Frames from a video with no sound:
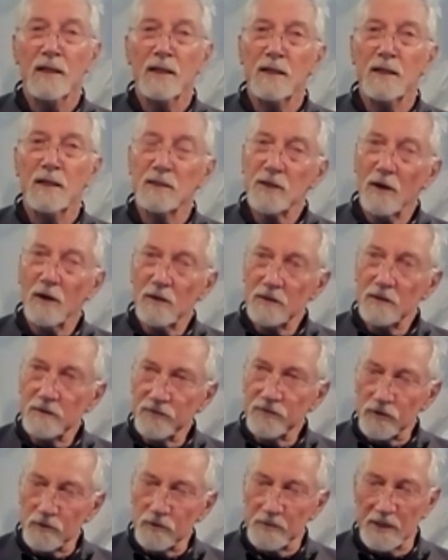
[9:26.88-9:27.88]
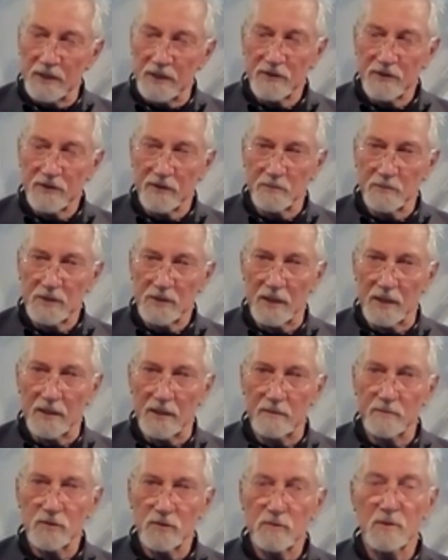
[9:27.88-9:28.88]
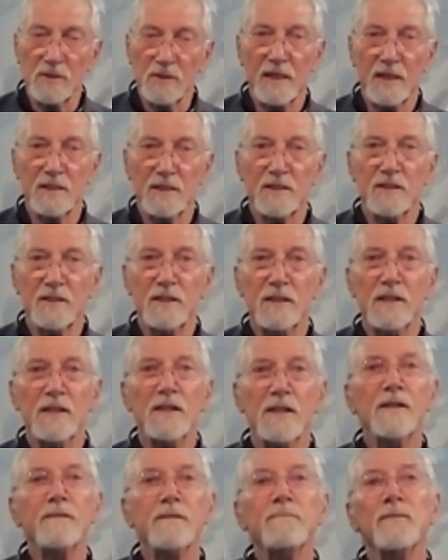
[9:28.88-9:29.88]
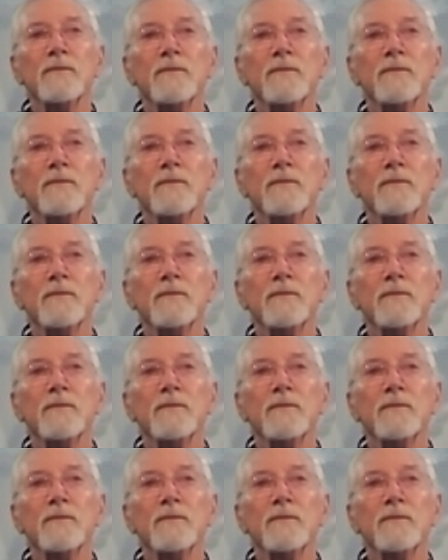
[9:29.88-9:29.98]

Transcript: It's hard for me sometimes when I see